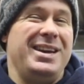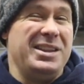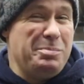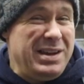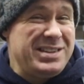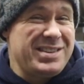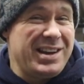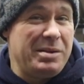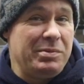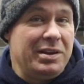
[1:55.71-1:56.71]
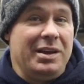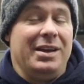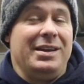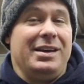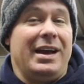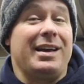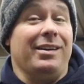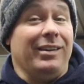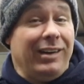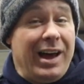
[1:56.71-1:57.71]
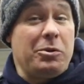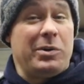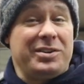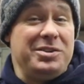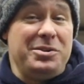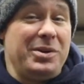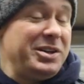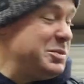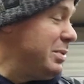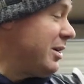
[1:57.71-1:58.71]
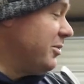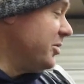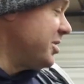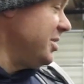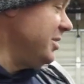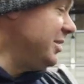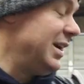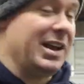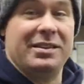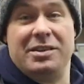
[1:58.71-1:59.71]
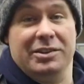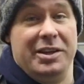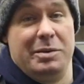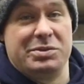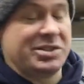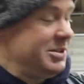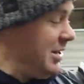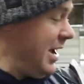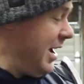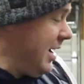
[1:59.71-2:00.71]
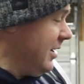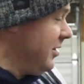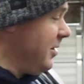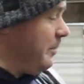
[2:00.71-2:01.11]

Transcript: In the meantime, I got a lot of work to do on these barrels and the lips. And